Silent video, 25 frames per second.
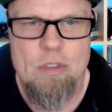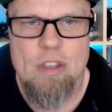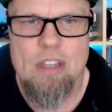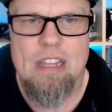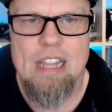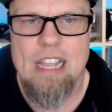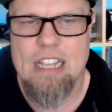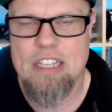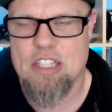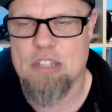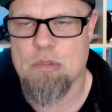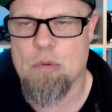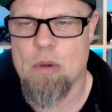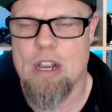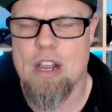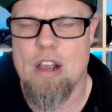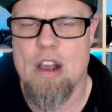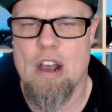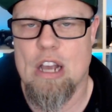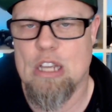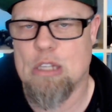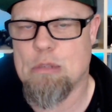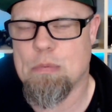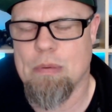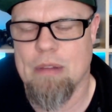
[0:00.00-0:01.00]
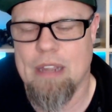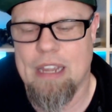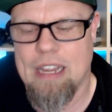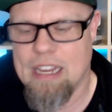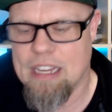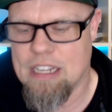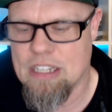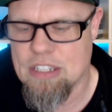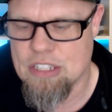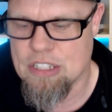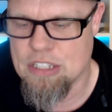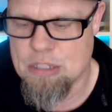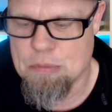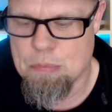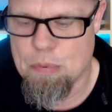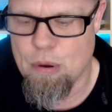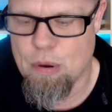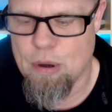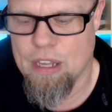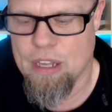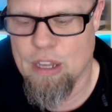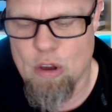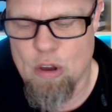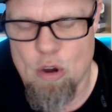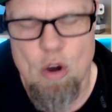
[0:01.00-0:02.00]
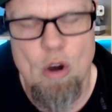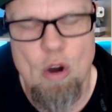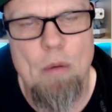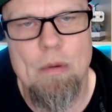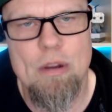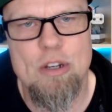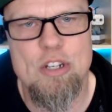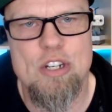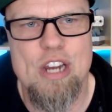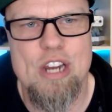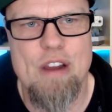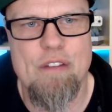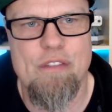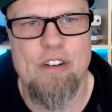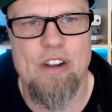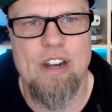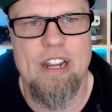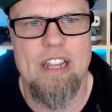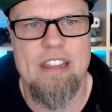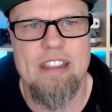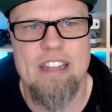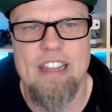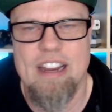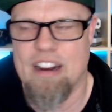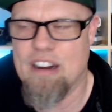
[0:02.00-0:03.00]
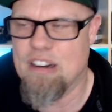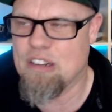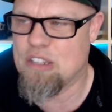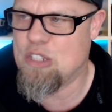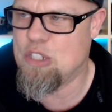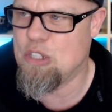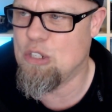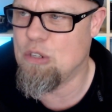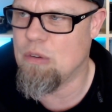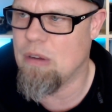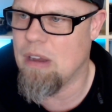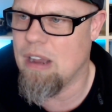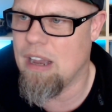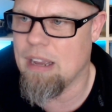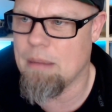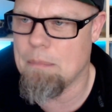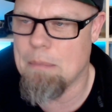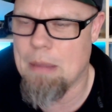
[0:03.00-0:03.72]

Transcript: that's what cosplay is putting a whole bunch of effort in there to